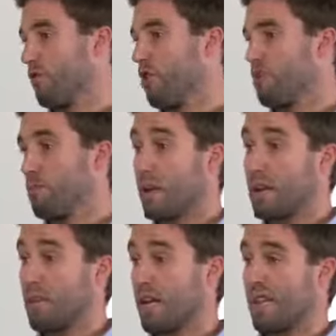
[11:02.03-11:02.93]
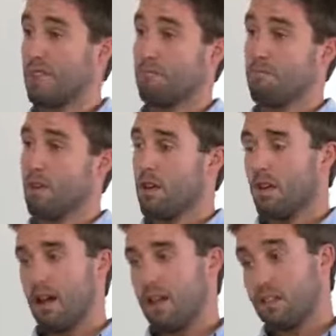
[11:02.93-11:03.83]
of you as a baby and then
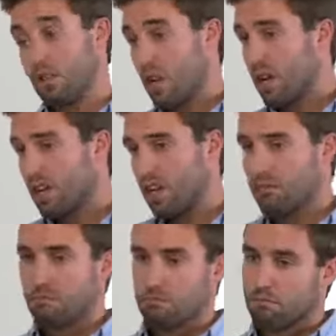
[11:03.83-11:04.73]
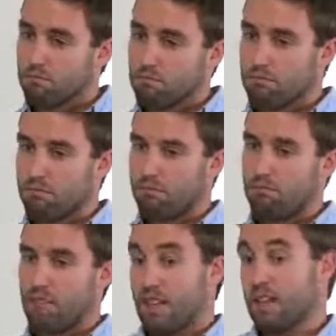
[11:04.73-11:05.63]
as a child, and that